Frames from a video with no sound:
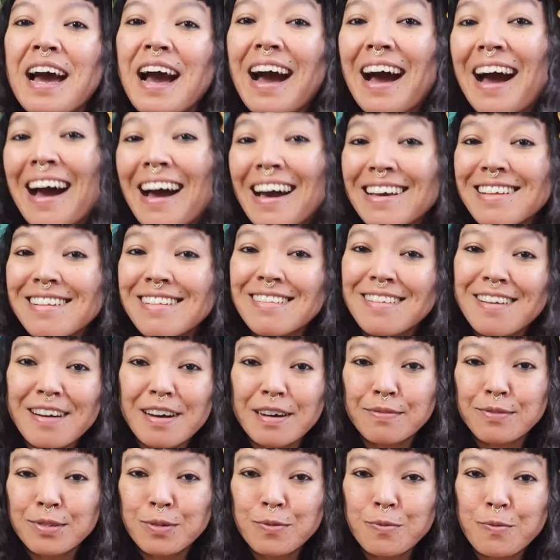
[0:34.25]
I
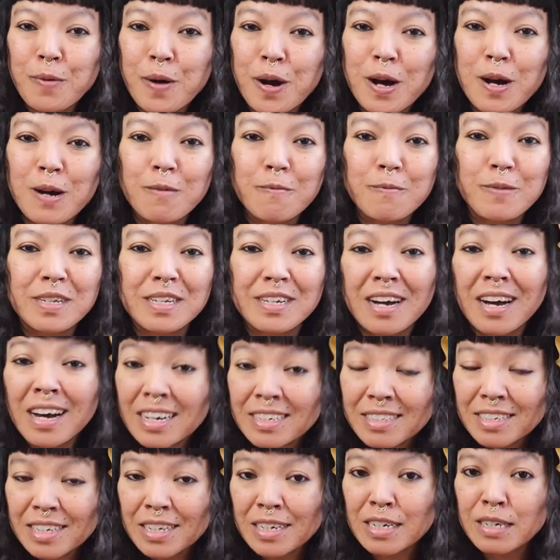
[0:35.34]
love to work with
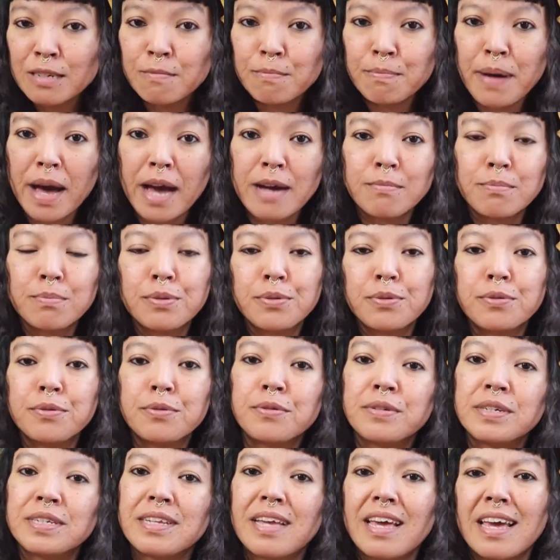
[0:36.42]
cotton,
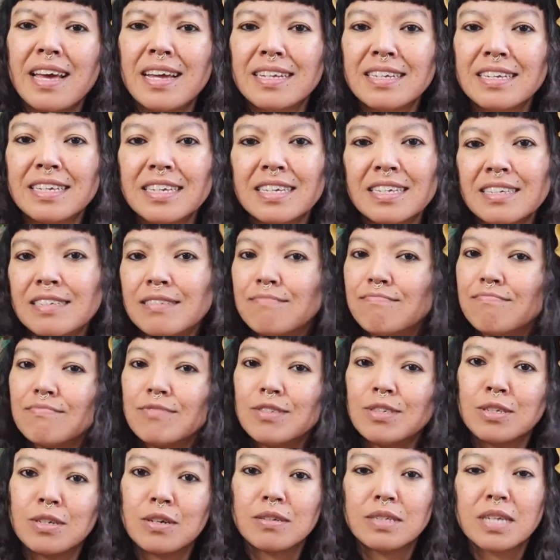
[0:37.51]
bamboo, and any
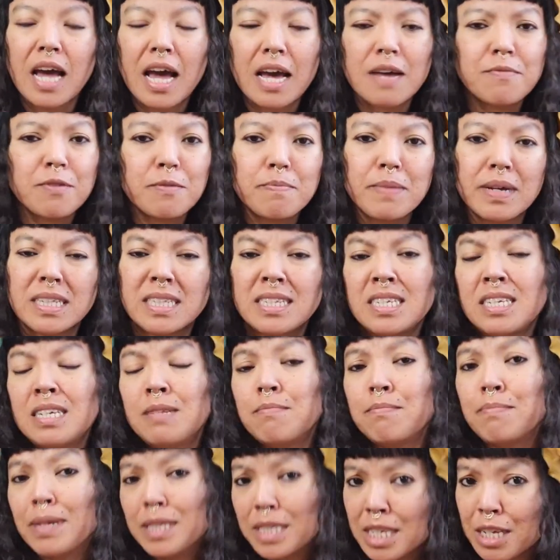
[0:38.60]
type of
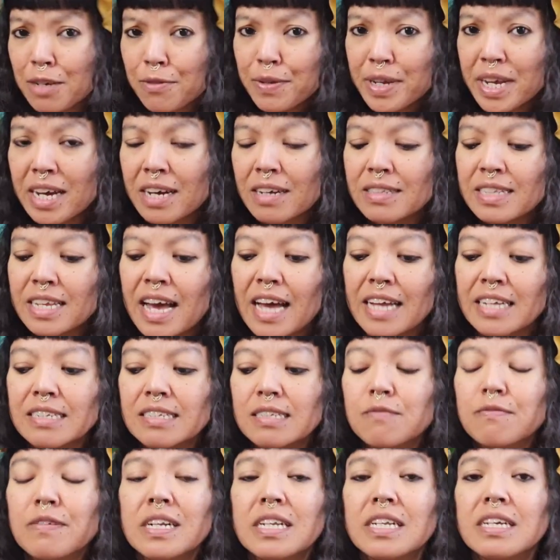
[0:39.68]
material that is
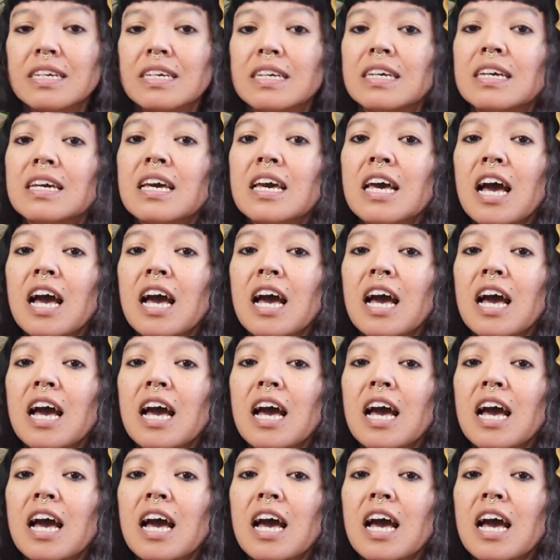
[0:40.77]
very